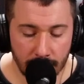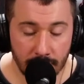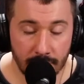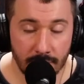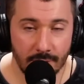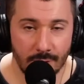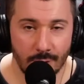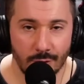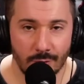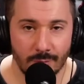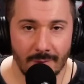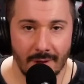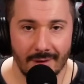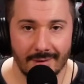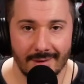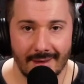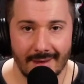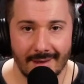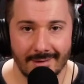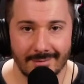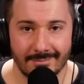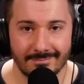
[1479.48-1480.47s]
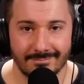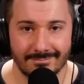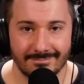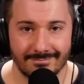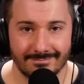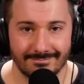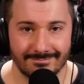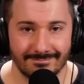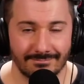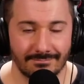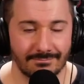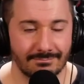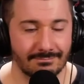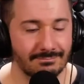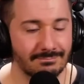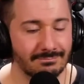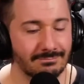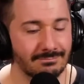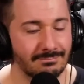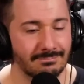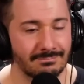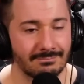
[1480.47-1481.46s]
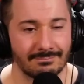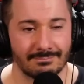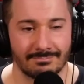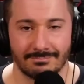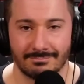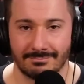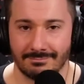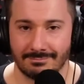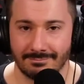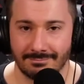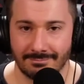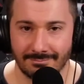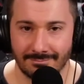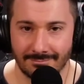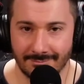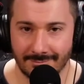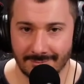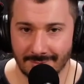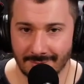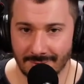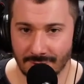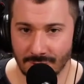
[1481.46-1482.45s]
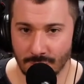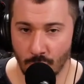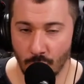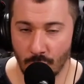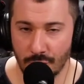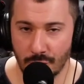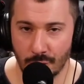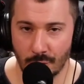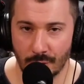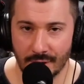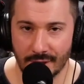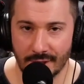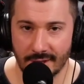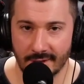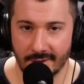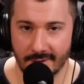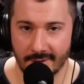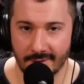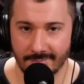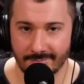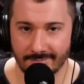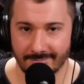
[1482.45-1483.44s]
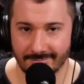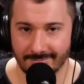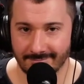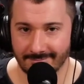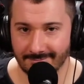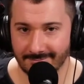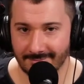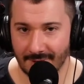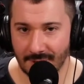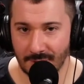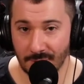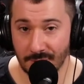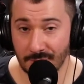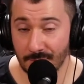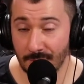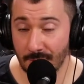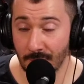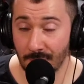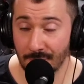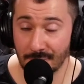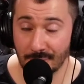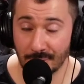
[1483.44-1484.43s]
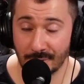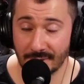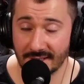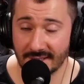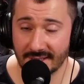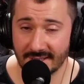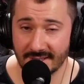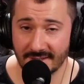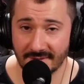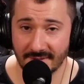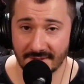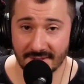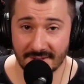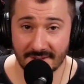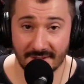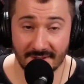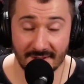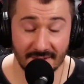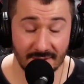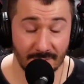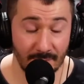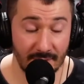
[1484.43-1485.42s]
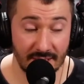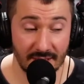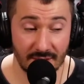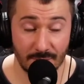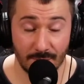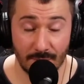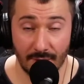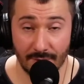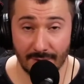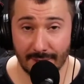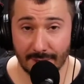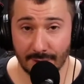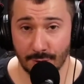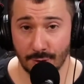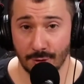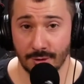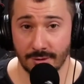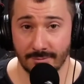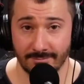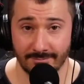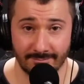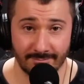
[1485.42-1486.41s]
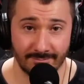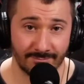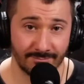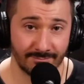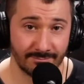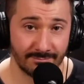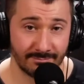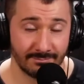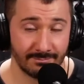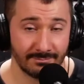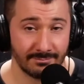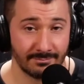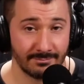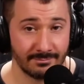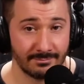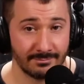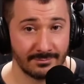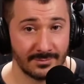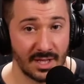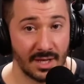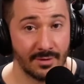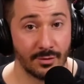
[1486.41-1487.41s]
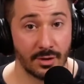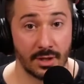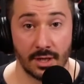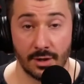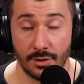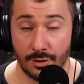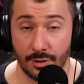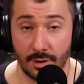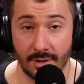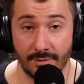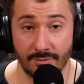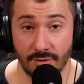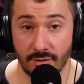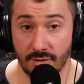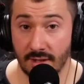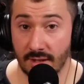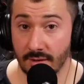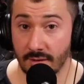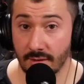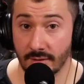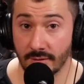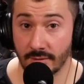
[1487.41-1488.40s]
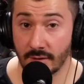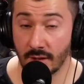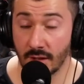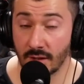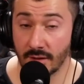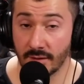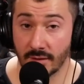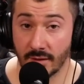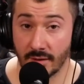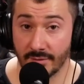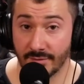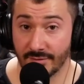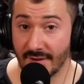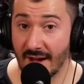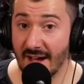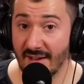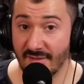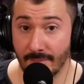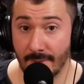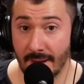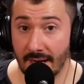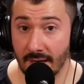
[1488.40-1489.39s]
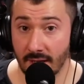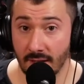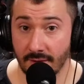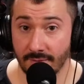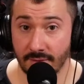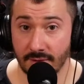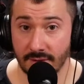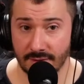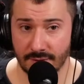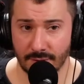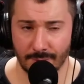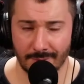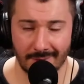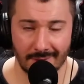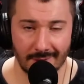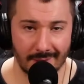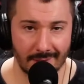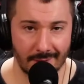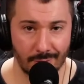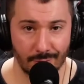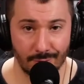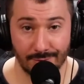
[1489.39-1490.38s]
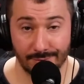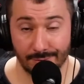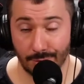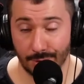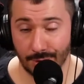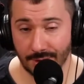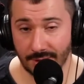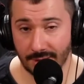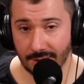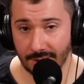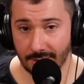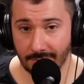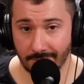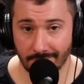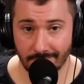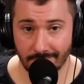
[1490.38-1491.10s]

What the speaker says: You smell that? $129. I only spent $129 on this, and this made it smell that good. If you get a 5-pack of it, it's only like $349.